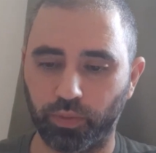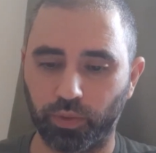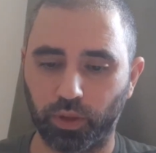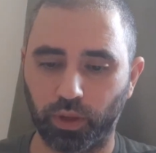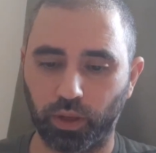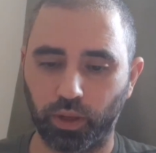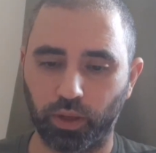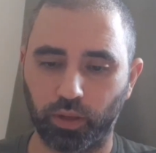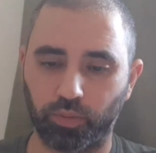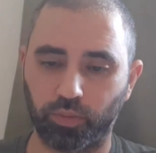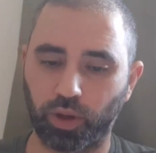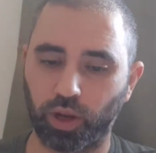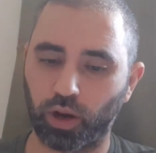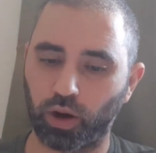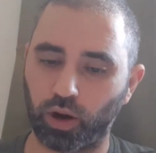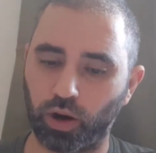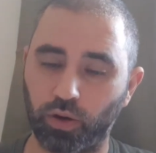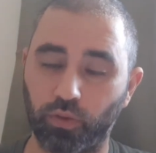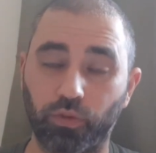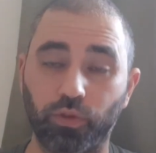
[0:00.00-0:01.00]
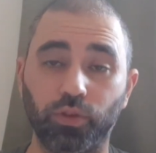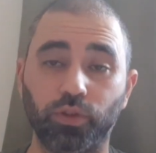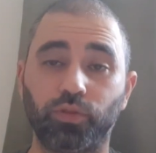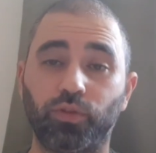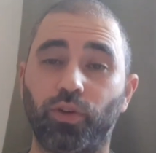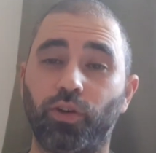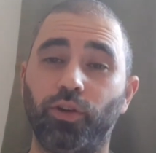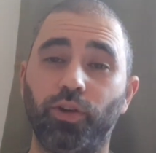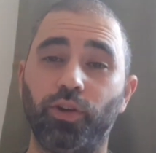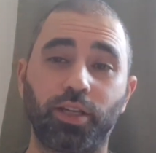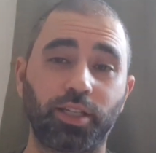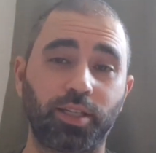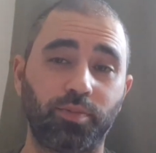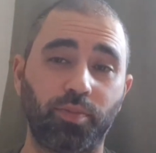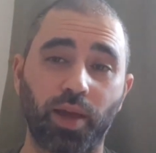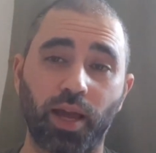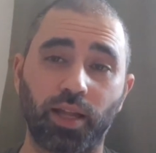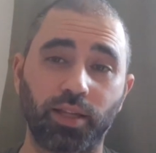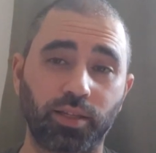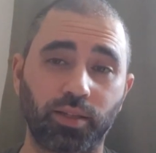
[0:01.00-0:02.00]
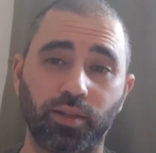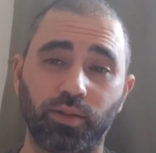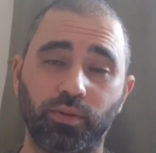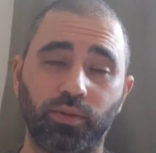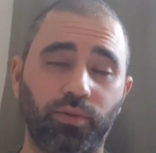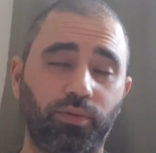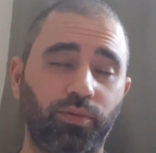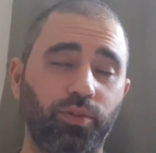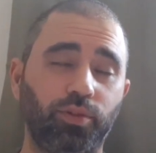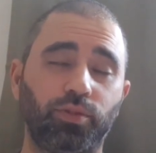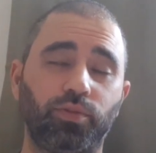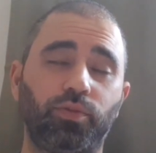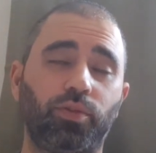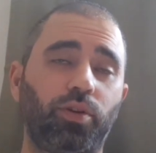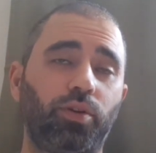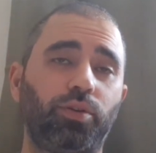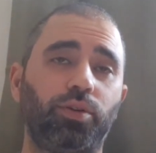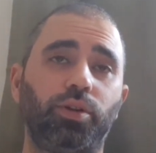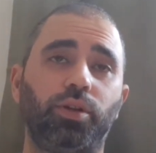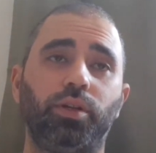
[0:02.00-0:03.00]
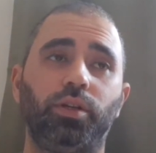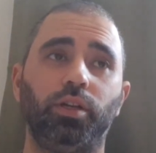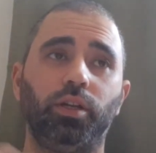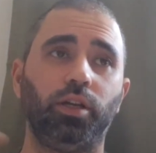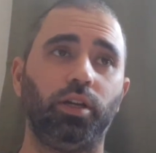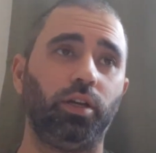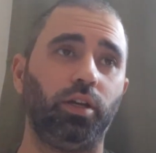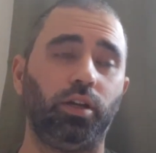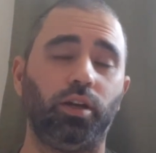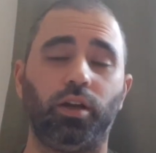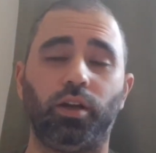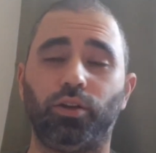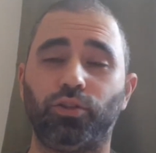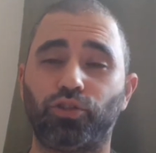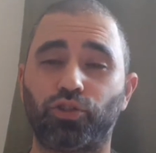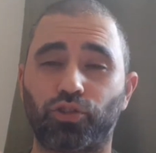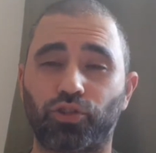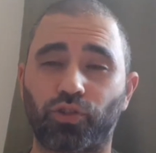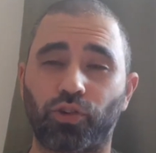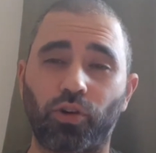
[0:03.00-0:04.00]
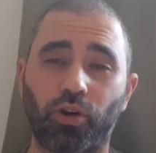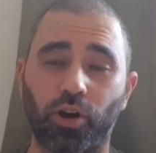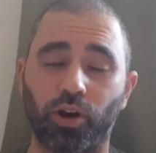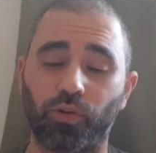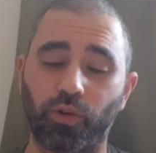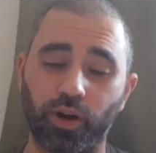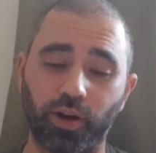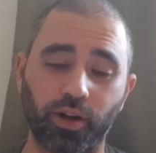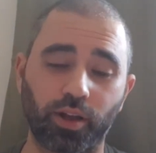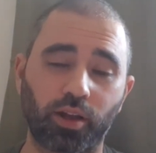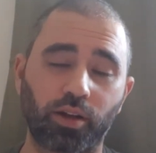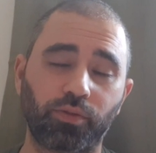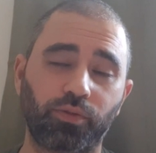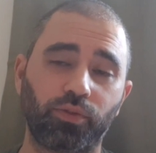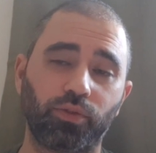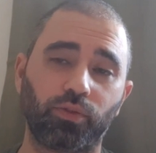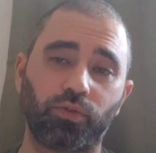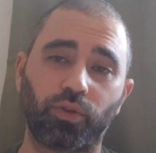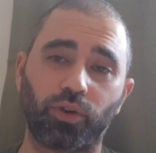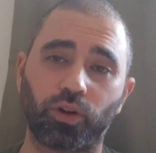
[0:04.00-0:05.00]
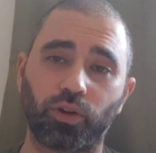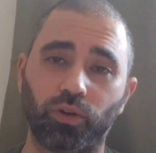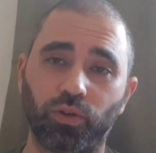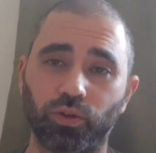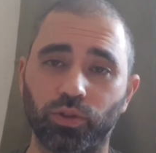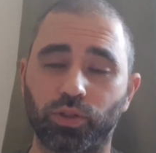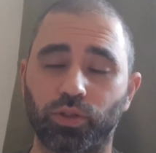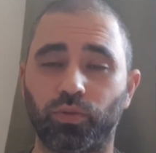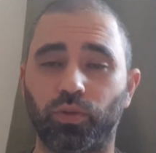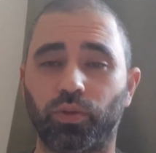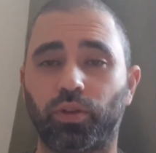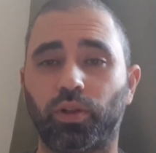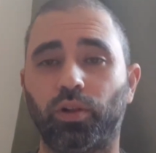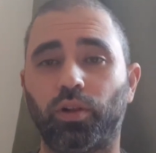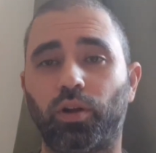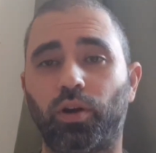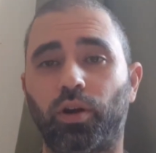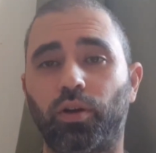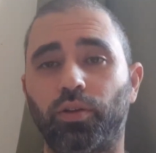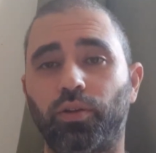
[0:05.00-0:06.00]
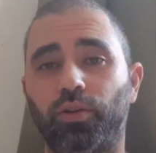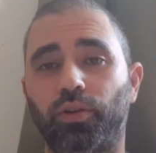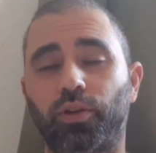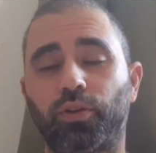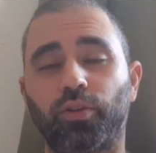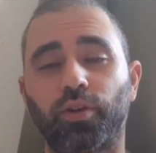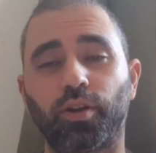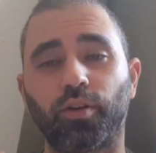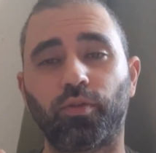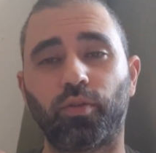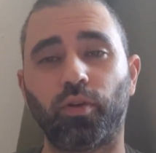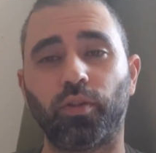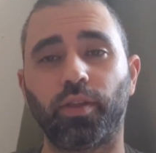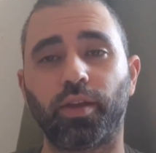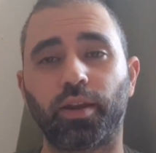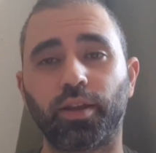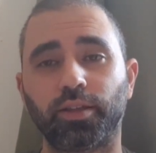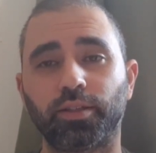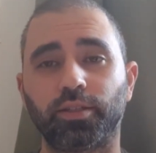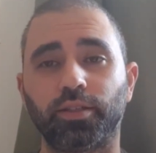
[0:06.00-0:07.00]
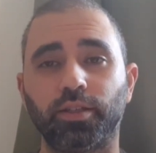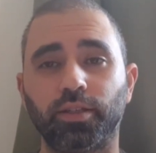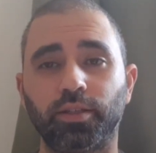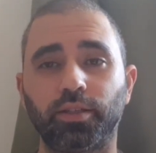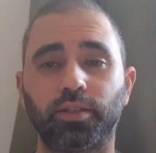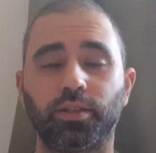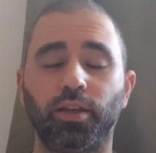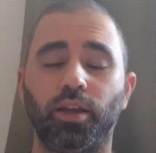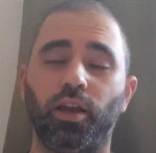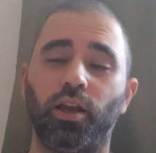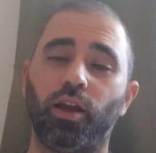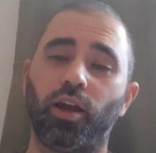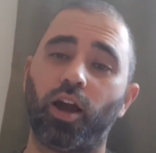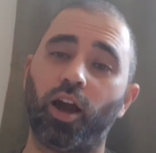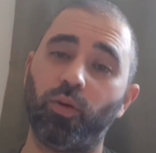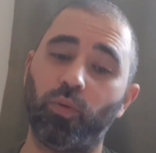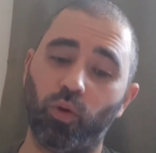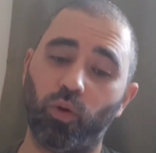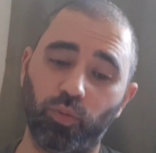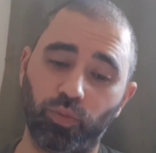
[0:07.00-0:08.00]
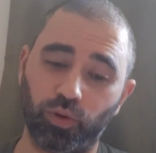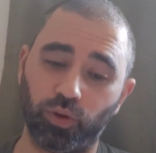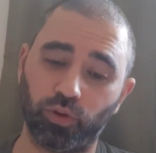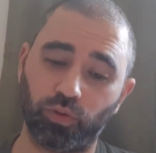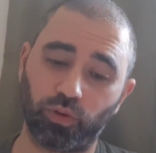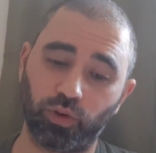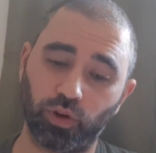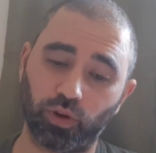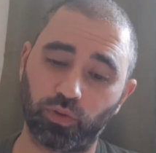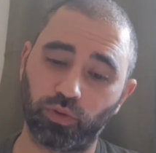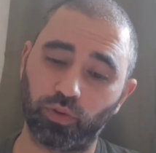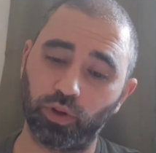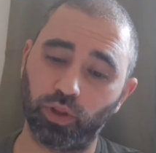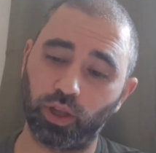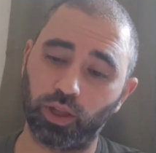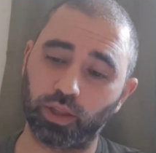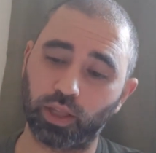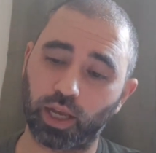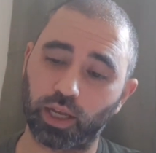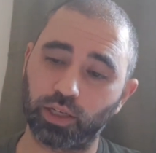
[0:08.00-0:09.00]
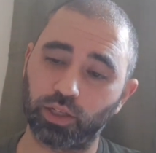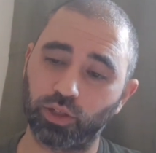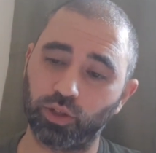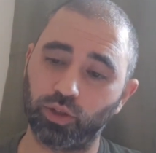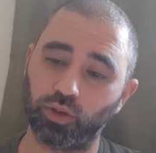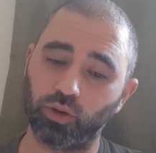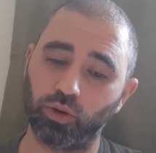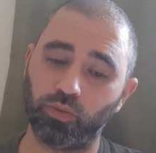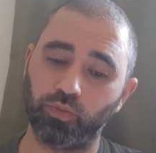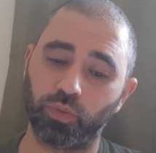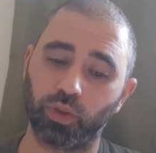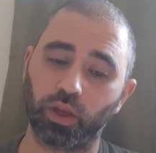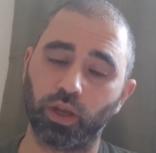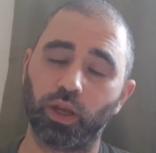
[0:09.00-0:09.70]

My heart feels very expansive. It feels very strong right now. I feel very close with Allah, the unique creator of all that exists. I hope you're feeling that too.